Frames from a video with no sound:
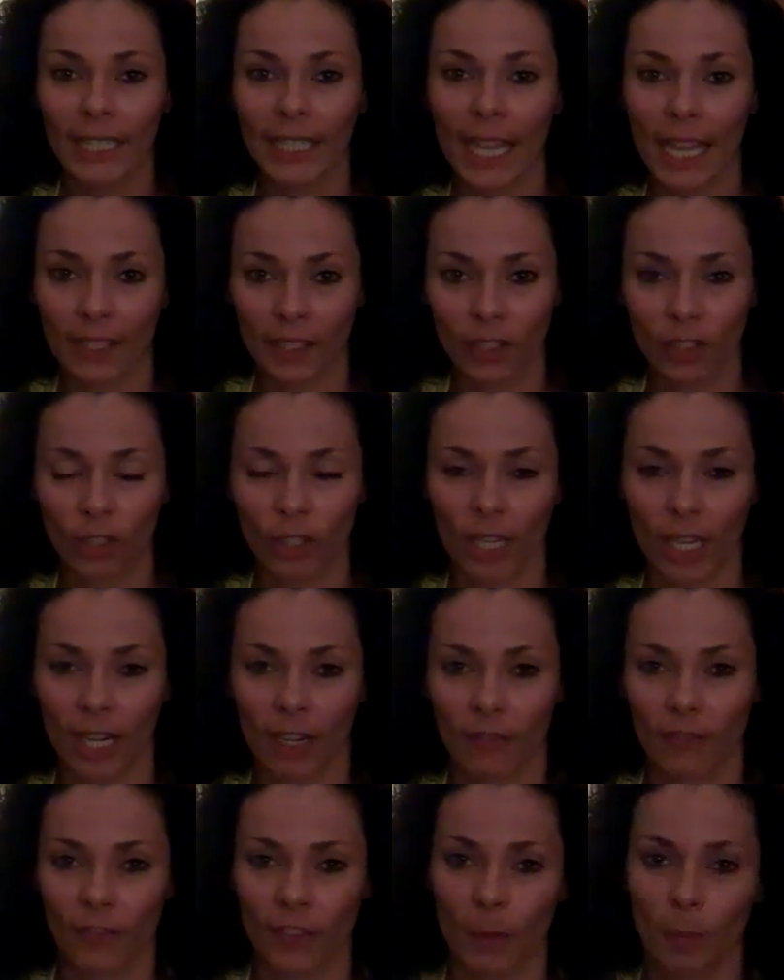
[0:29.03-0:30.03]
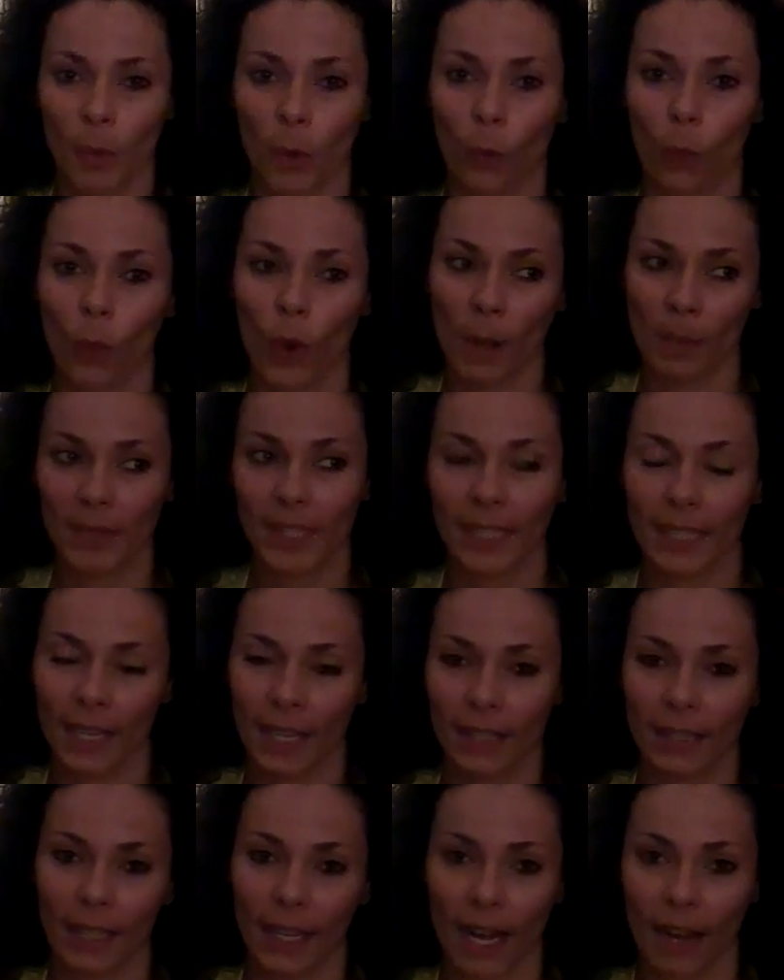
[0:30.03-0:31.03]
yesterday from a
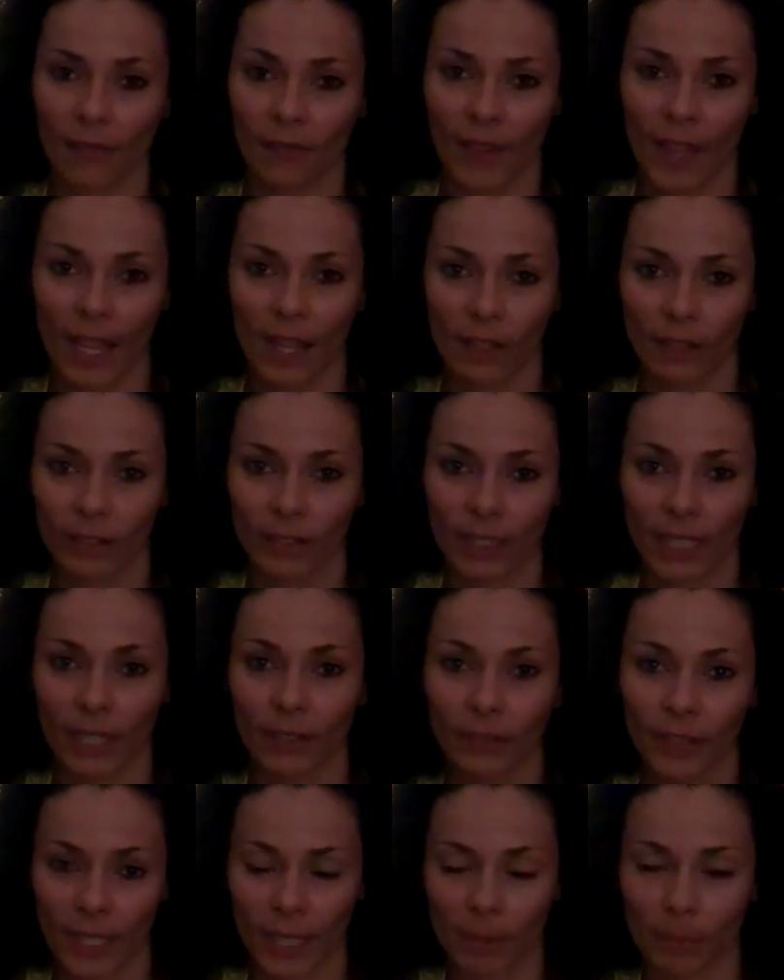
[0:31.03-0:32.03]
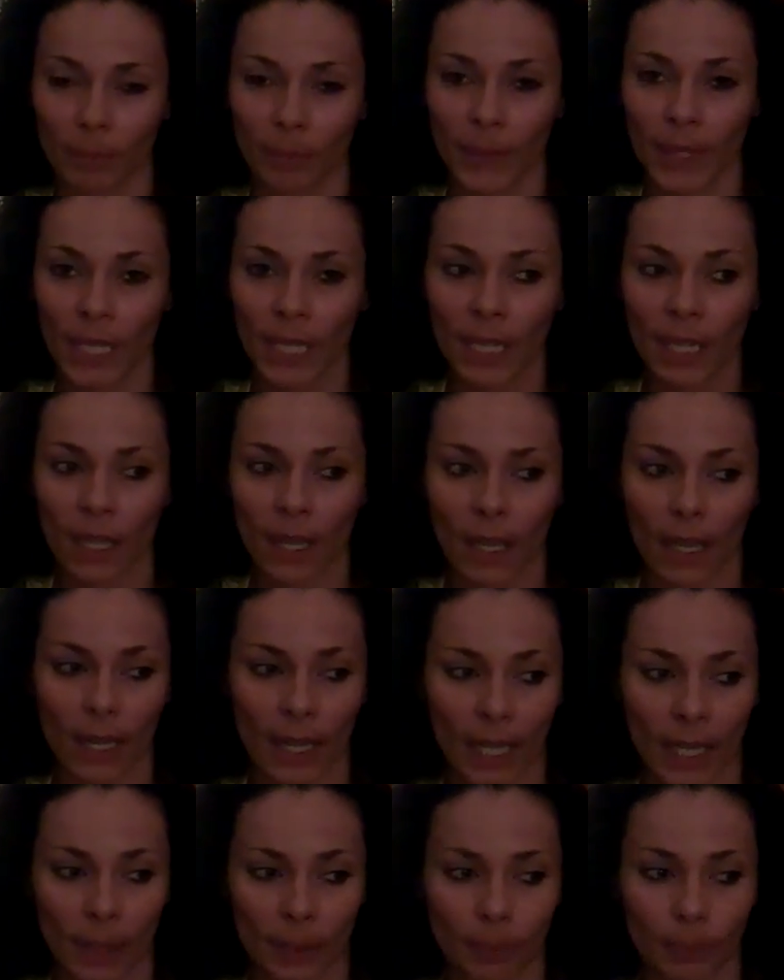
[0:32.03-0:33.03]
website that I found of him.
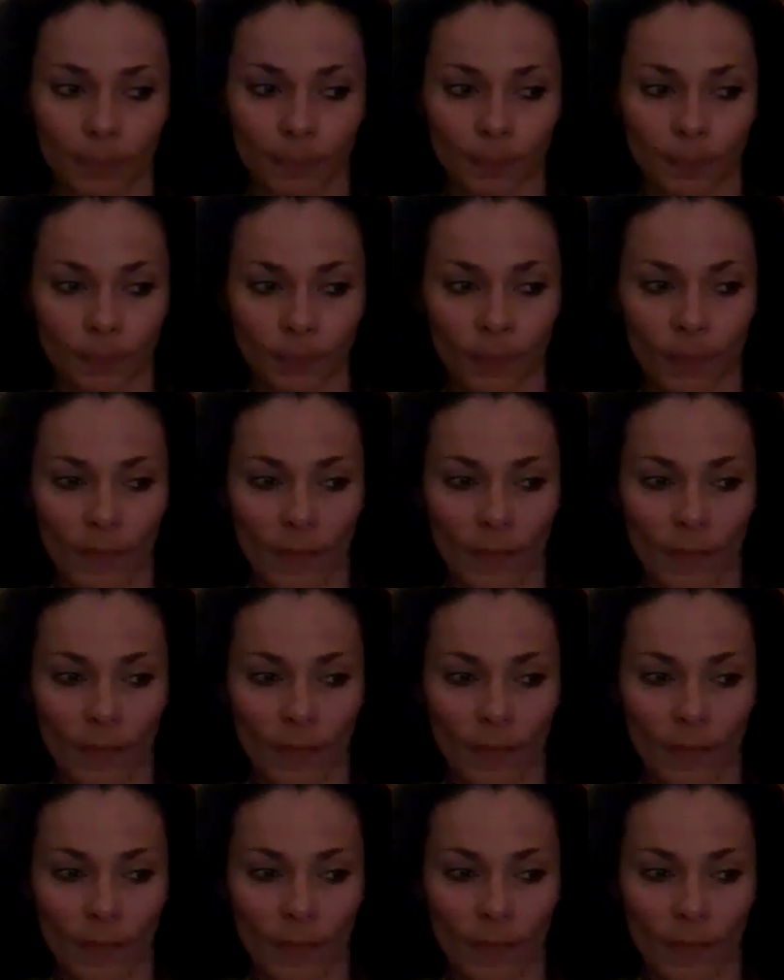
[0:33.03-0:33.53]
Um,